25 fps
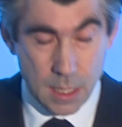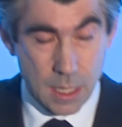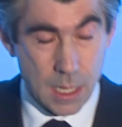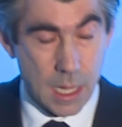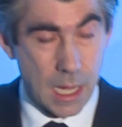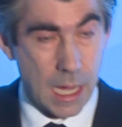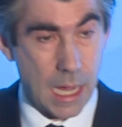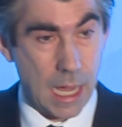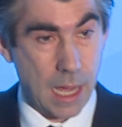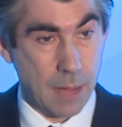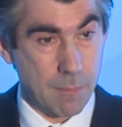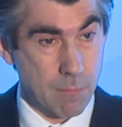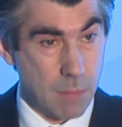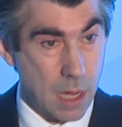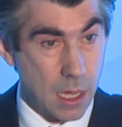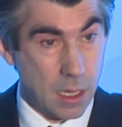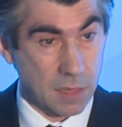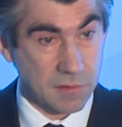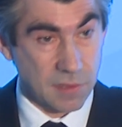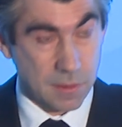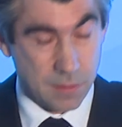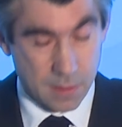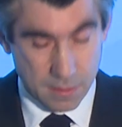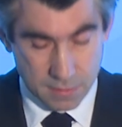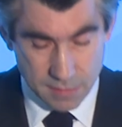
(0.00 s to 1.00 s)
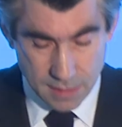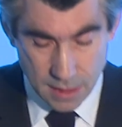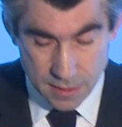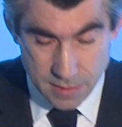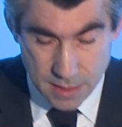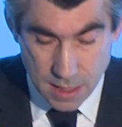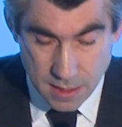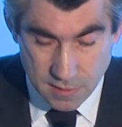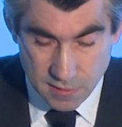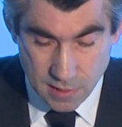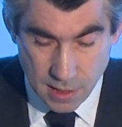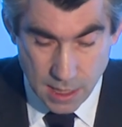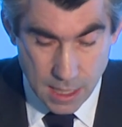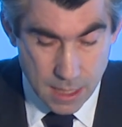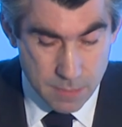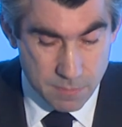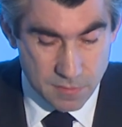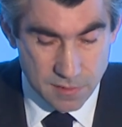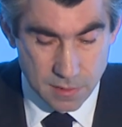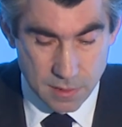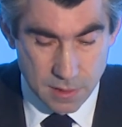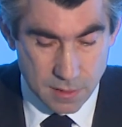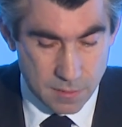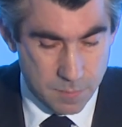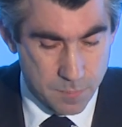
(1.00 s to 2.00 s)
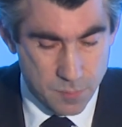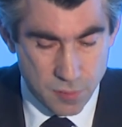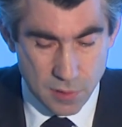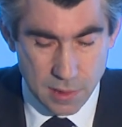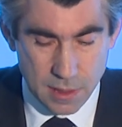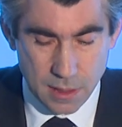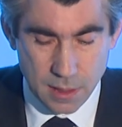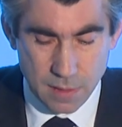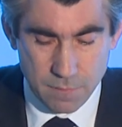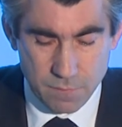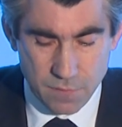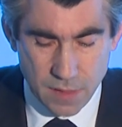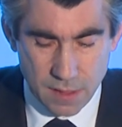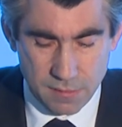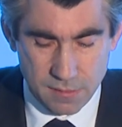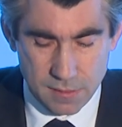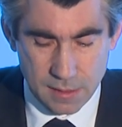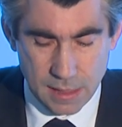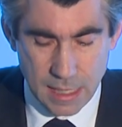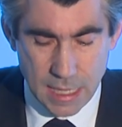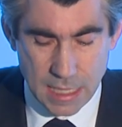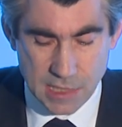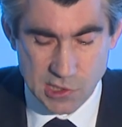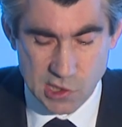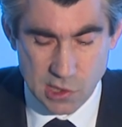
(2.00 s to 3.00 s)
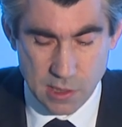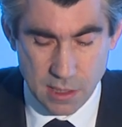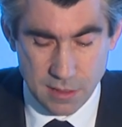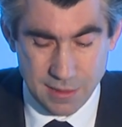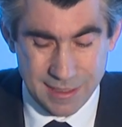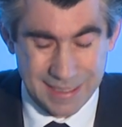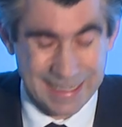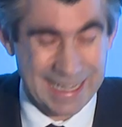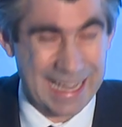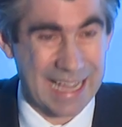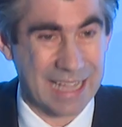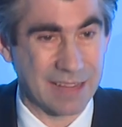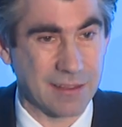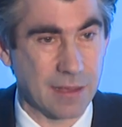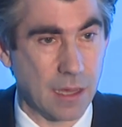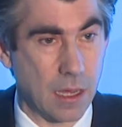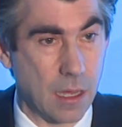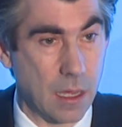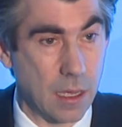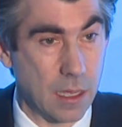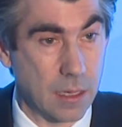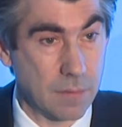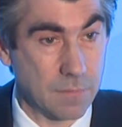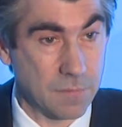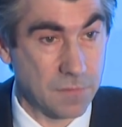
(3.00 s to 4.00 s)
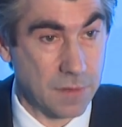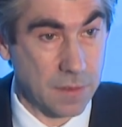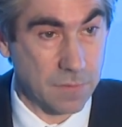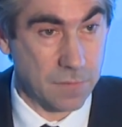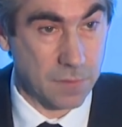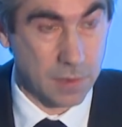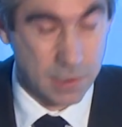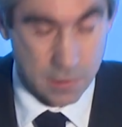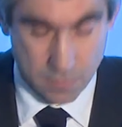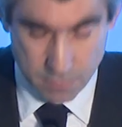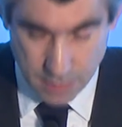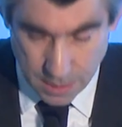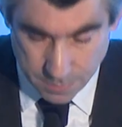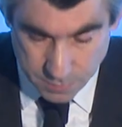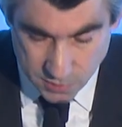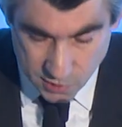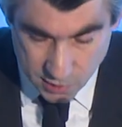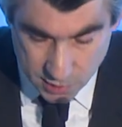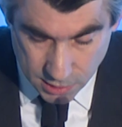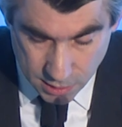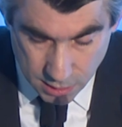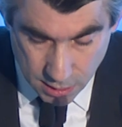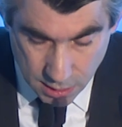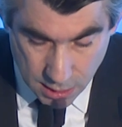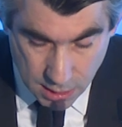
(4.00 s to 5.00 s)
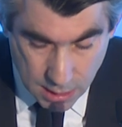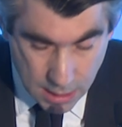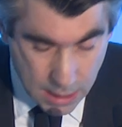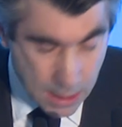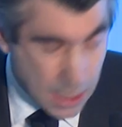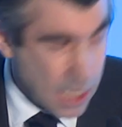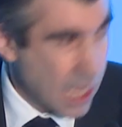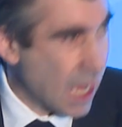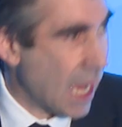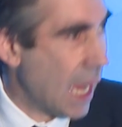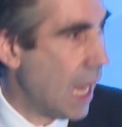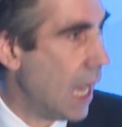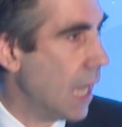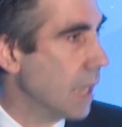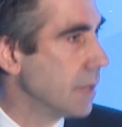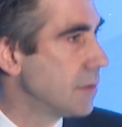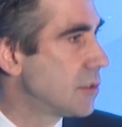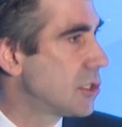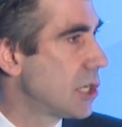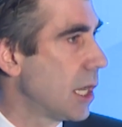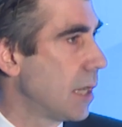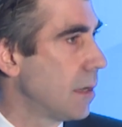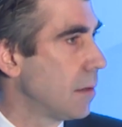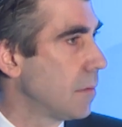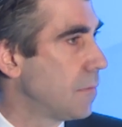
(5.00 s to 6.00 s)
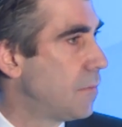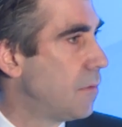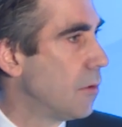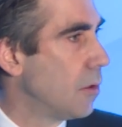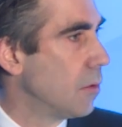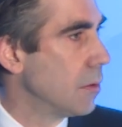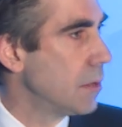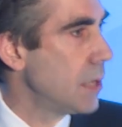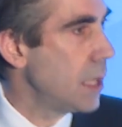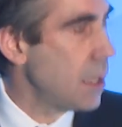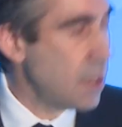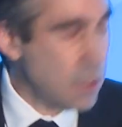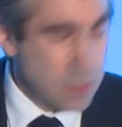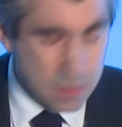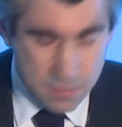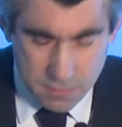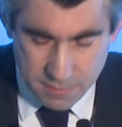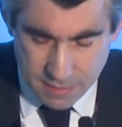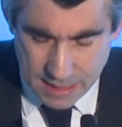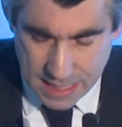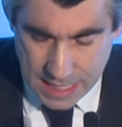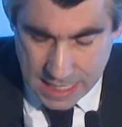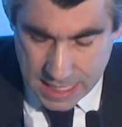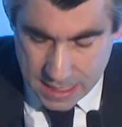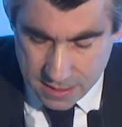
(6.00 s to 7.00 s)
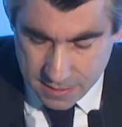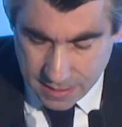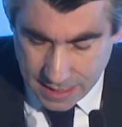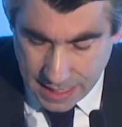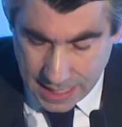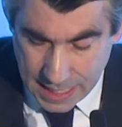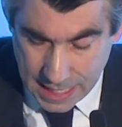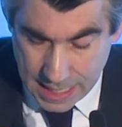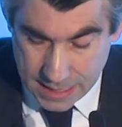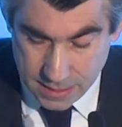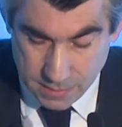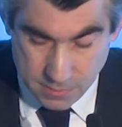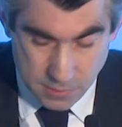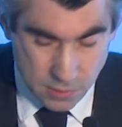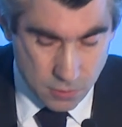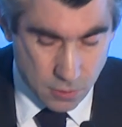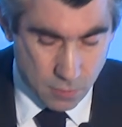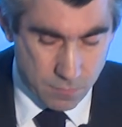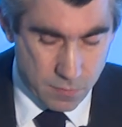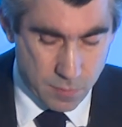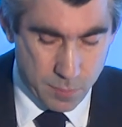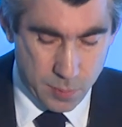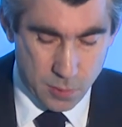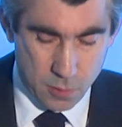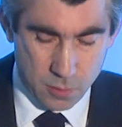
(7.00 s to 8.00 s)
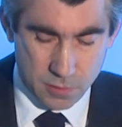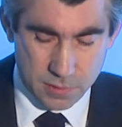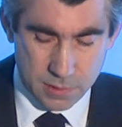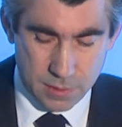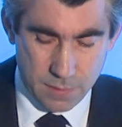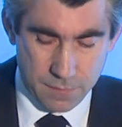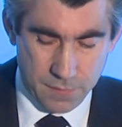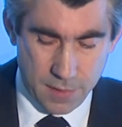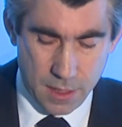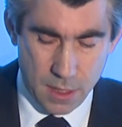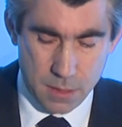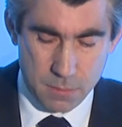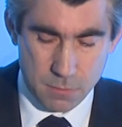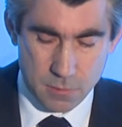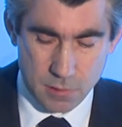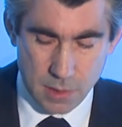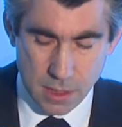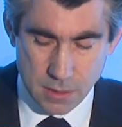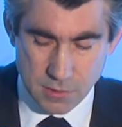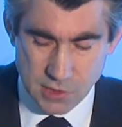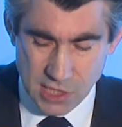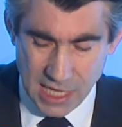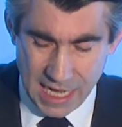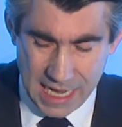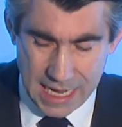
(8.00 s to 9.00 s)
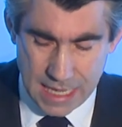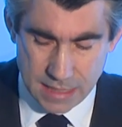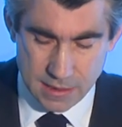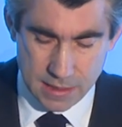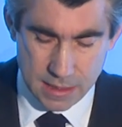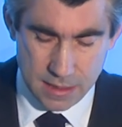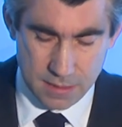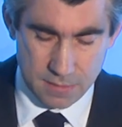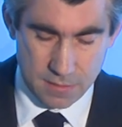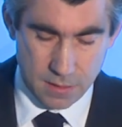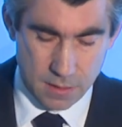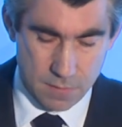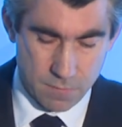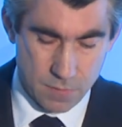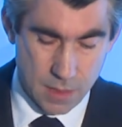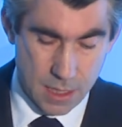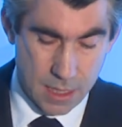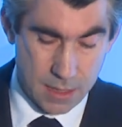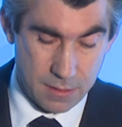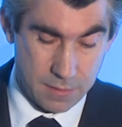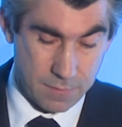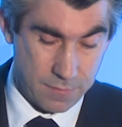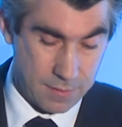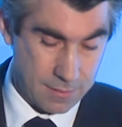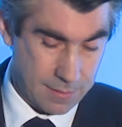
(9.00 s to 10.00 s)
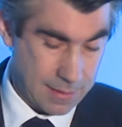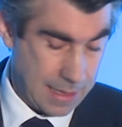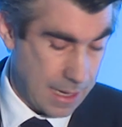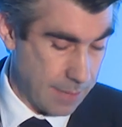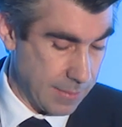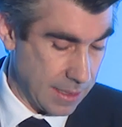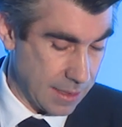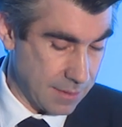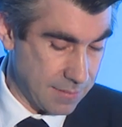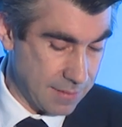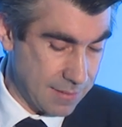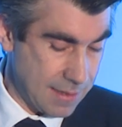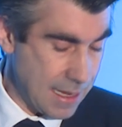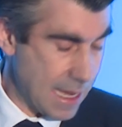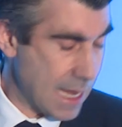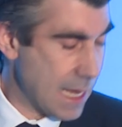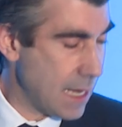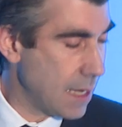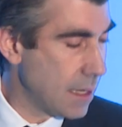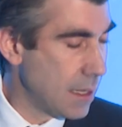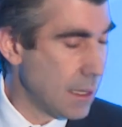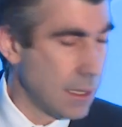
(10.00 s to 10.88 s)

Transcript: Uh, Martin, the Sunday Times, and his brilliant investigation into Qatar and FIFA corruption. Uh, Channel four News, Ed, and your reporting of homegrown jihadis and the rise of Islamic State.